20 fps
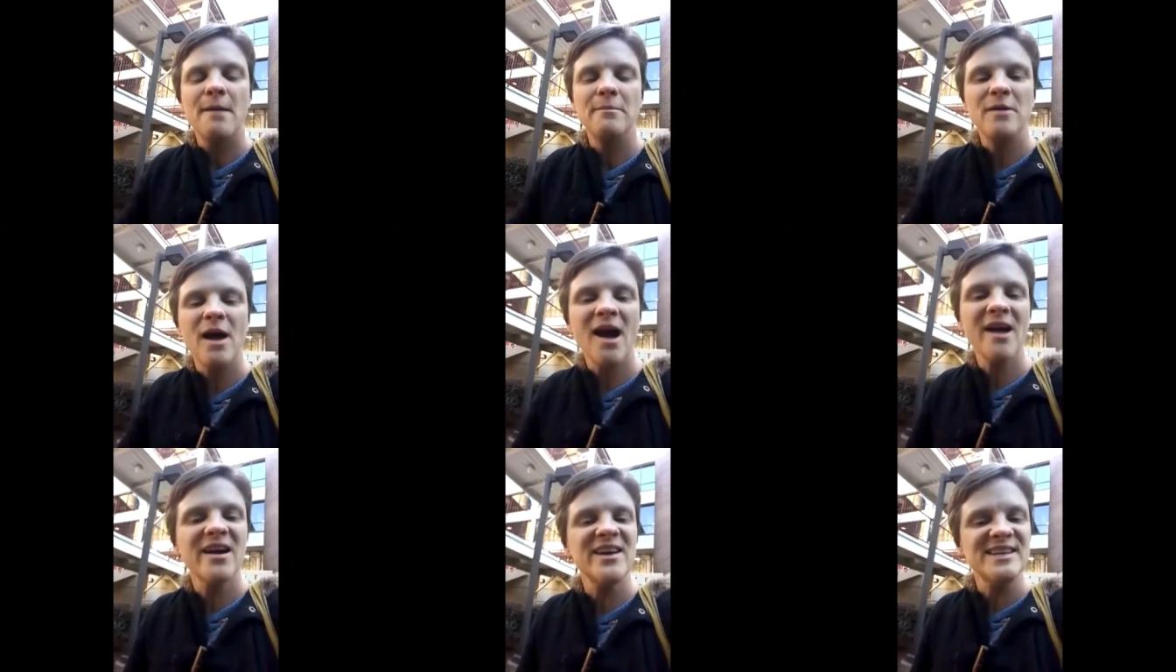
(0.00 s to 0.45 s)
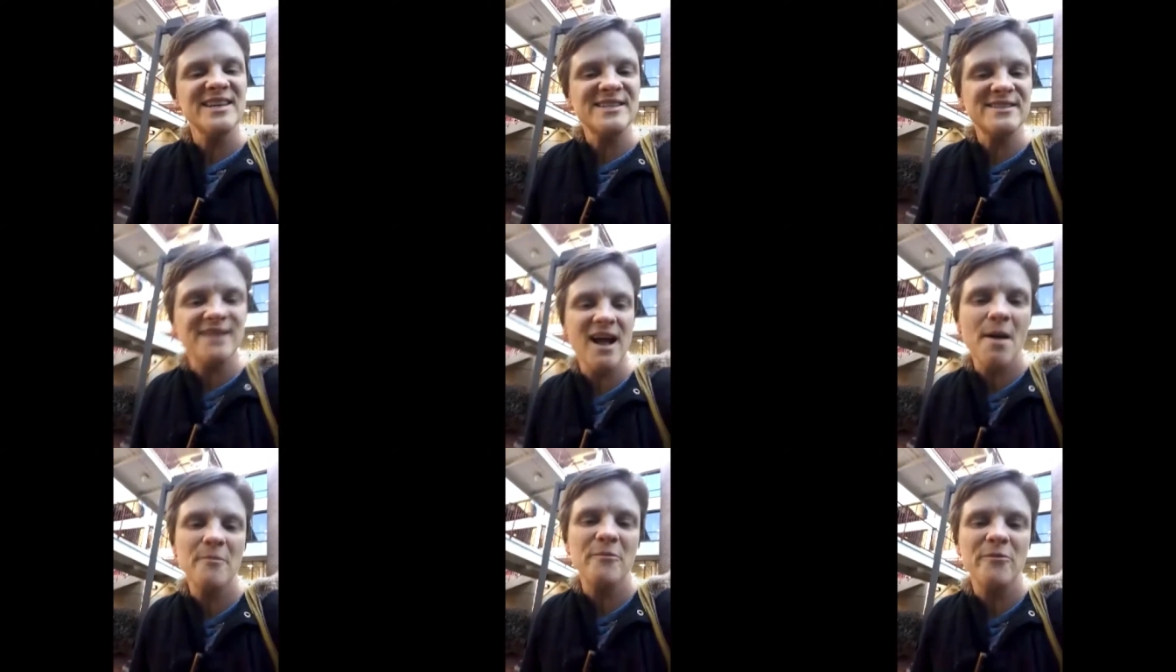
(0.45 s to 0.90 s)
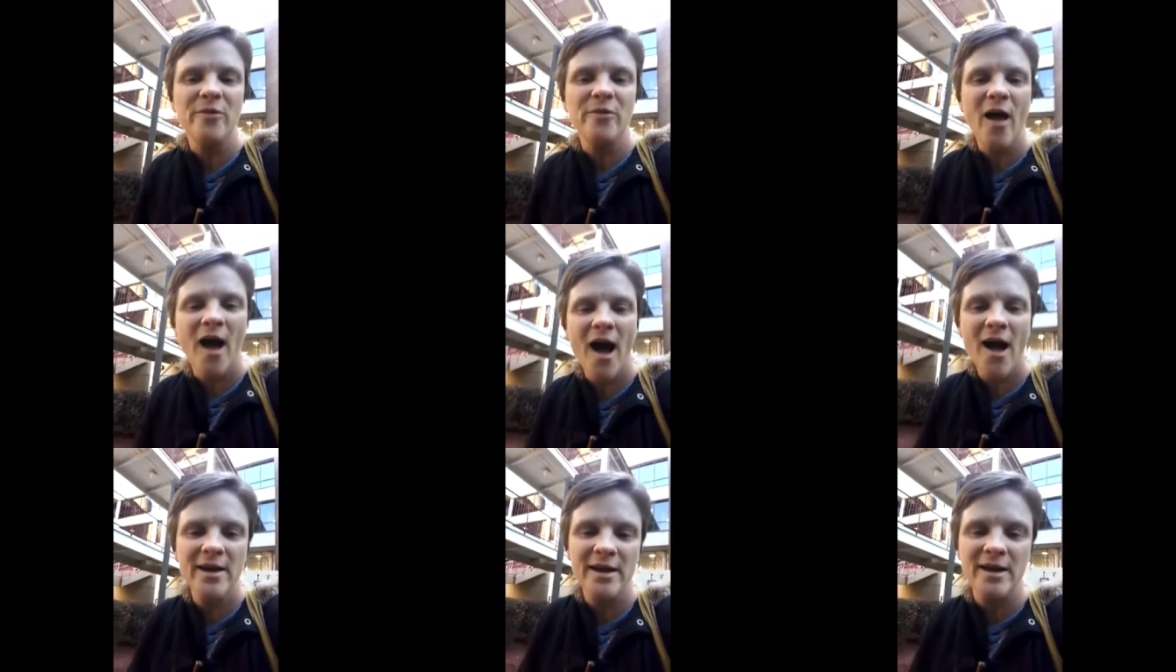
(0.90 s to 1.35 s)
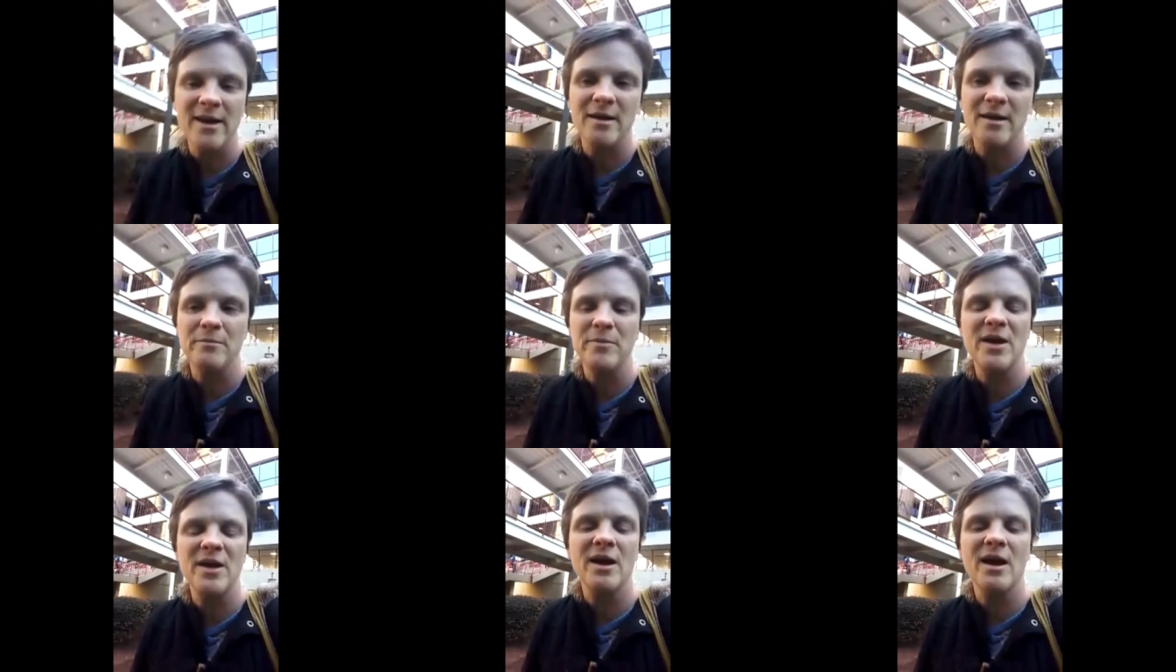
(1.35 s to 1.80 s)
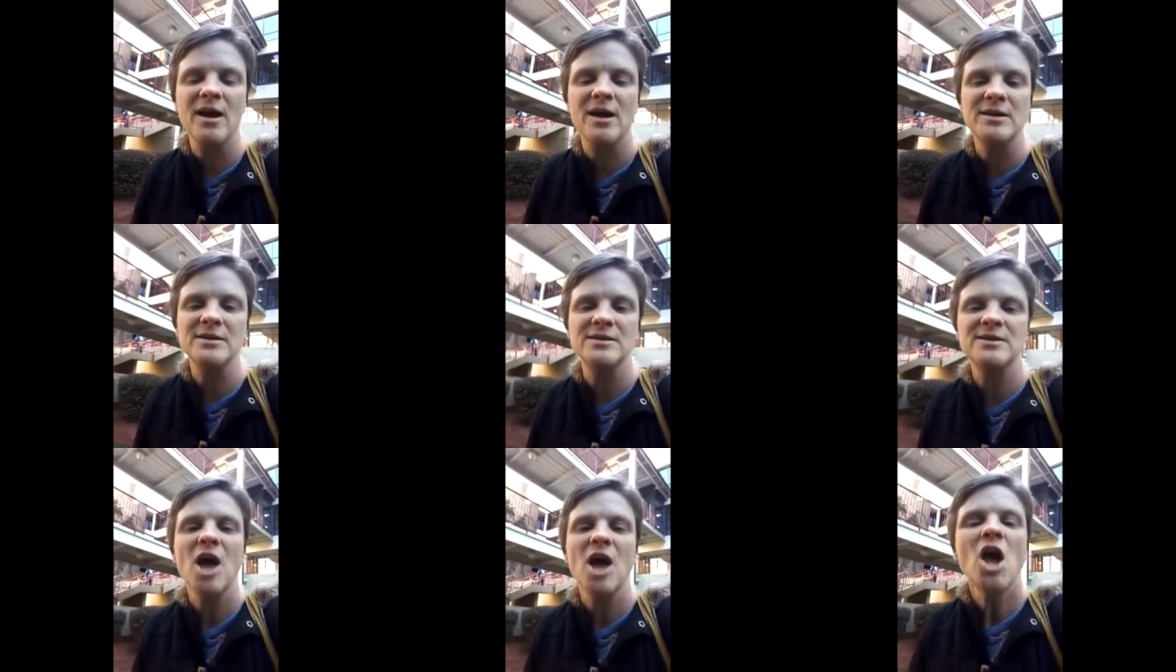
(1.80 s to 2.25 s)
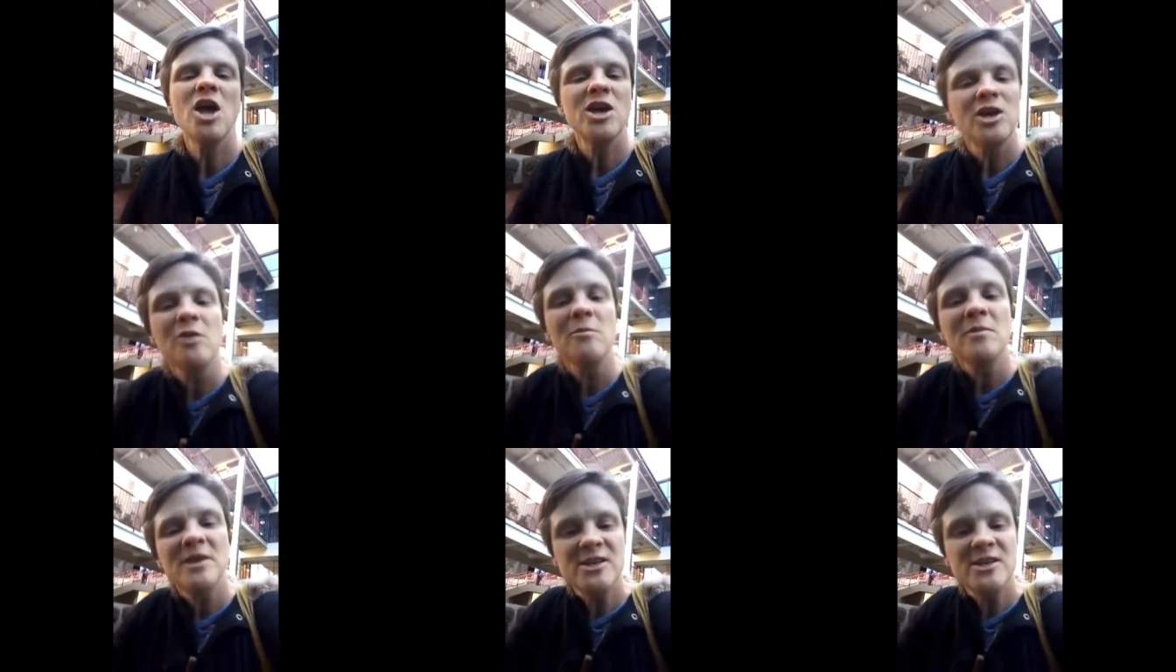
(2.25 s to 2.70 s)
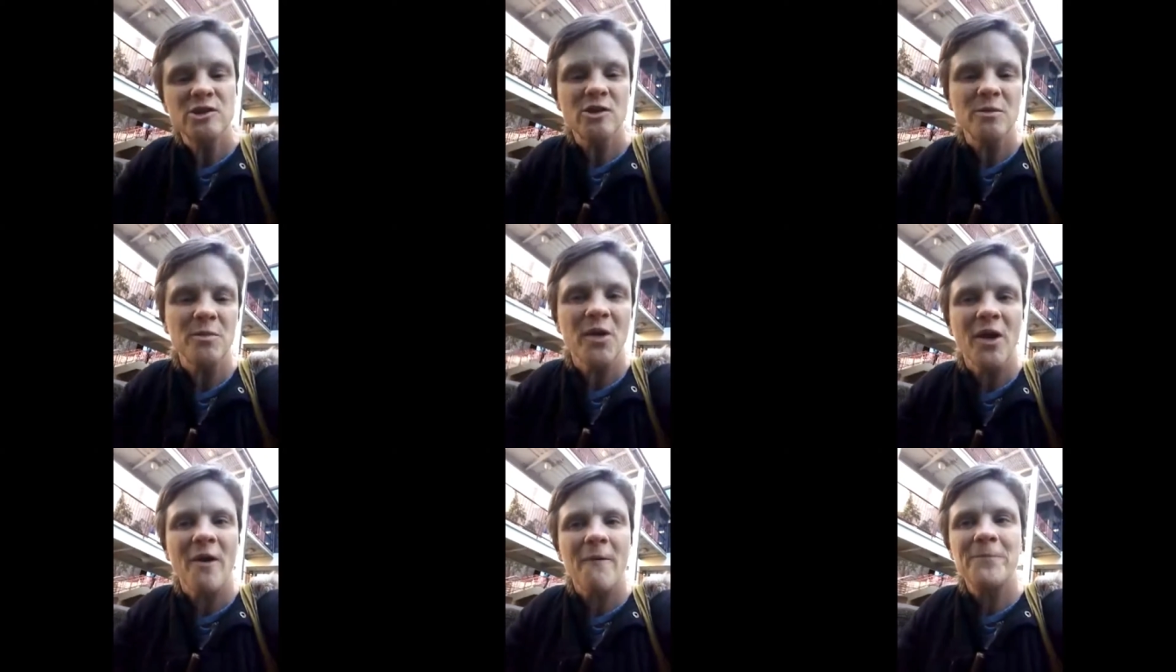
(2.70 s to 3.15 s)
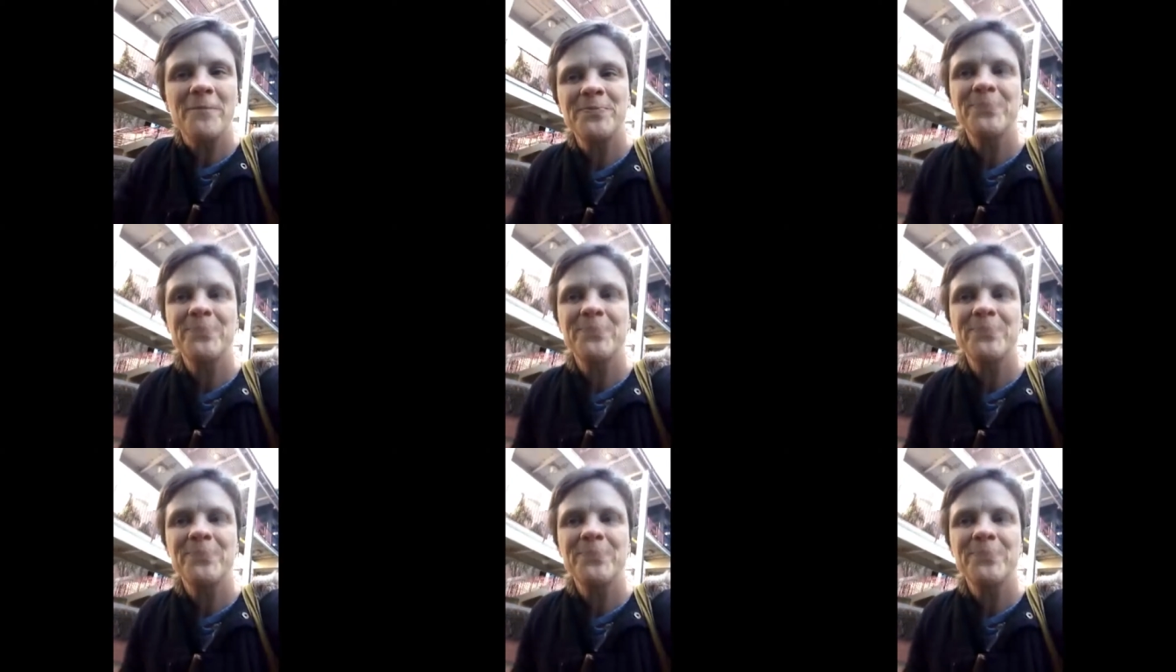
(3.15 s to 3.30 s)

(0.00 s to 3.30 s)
I'm not going to stop vlogging because you're miserable.